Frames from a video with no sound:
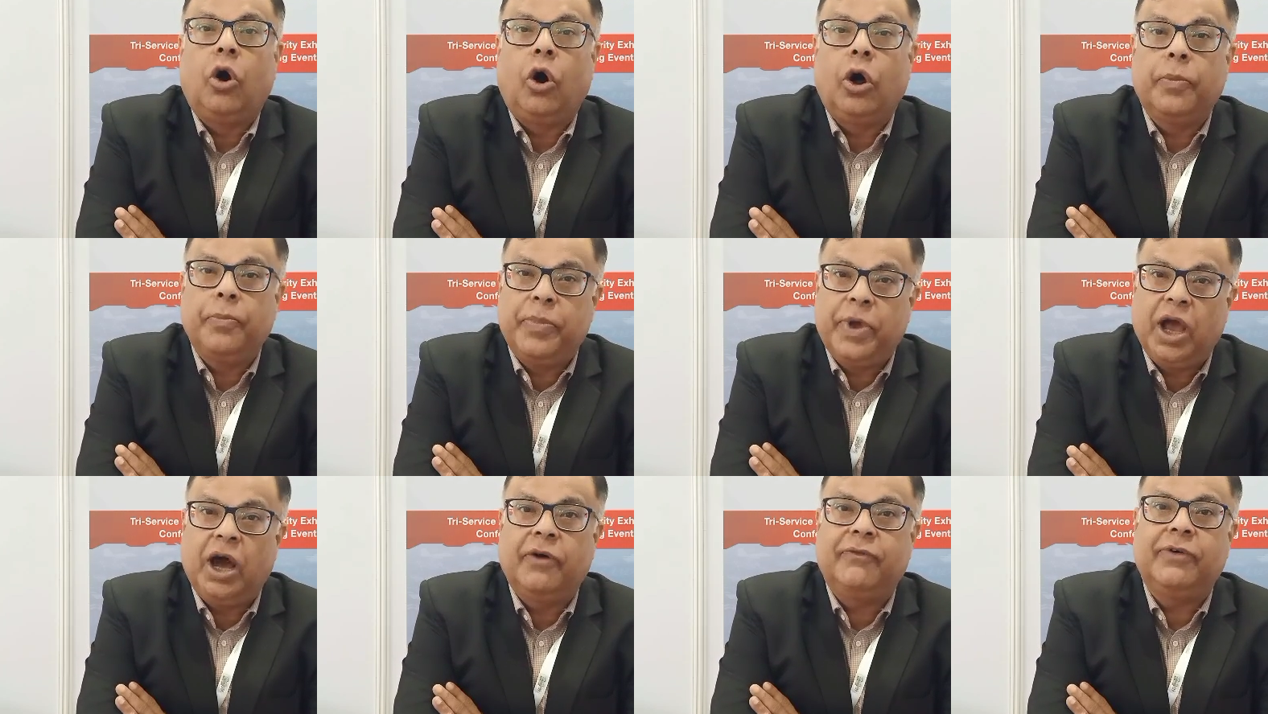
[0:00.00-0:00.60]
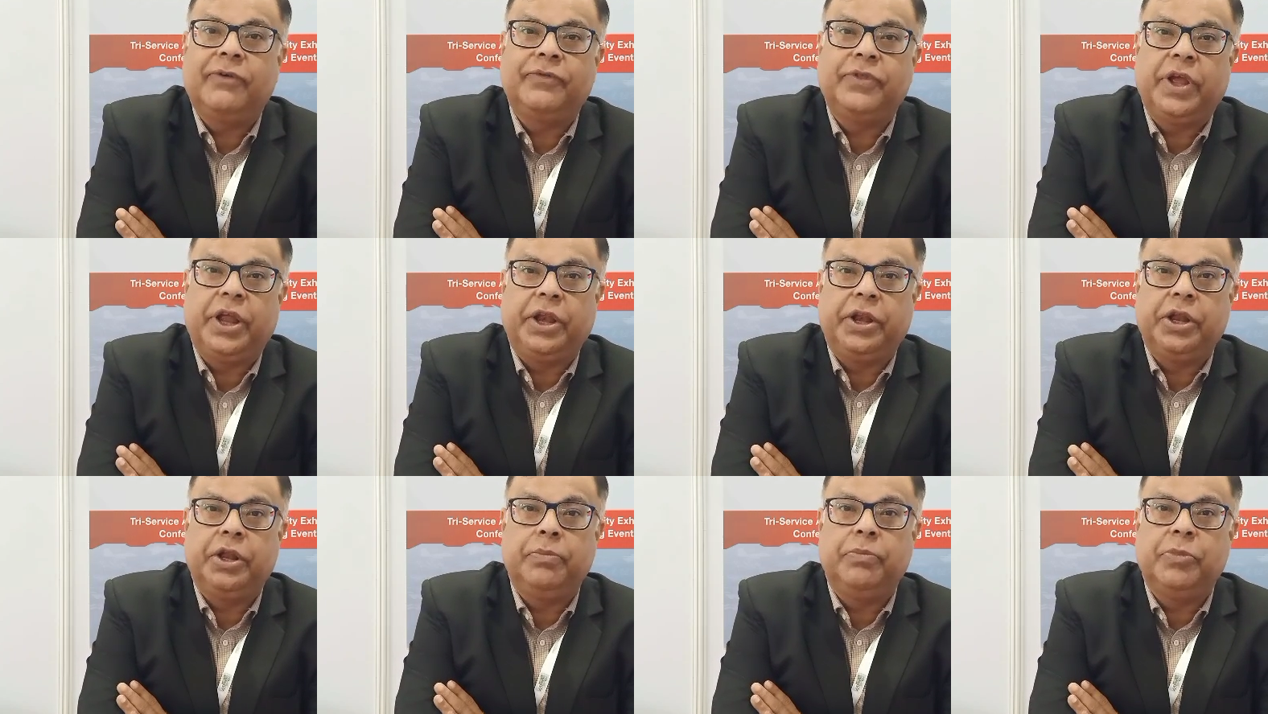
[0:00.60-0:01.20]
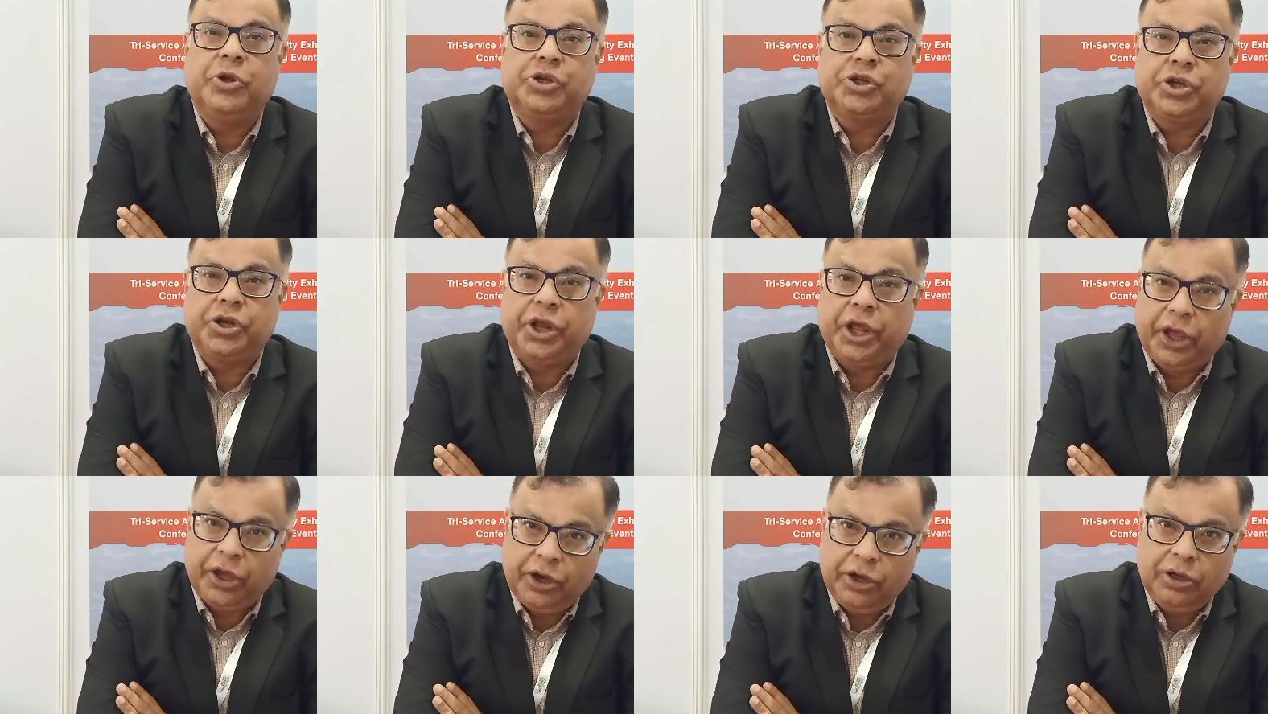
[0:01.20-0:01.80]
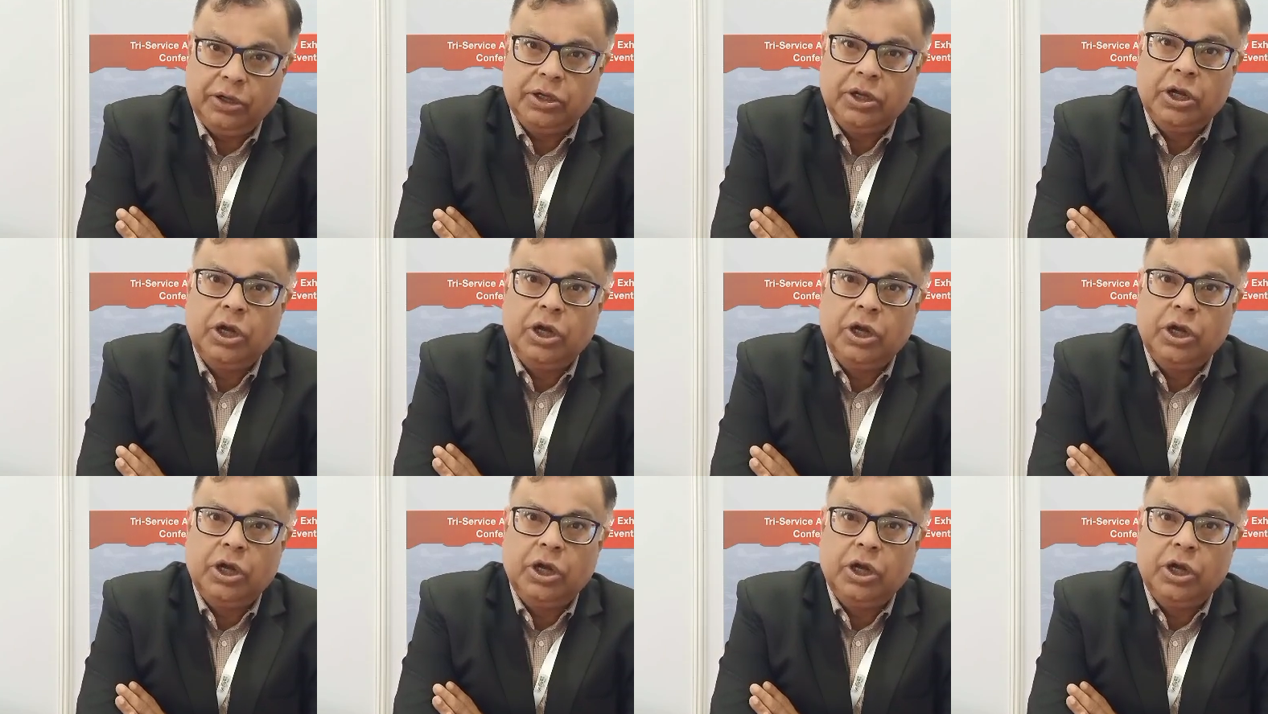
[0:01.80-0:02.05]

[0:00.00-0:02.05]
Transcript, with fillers: on behalf of the Indian mission here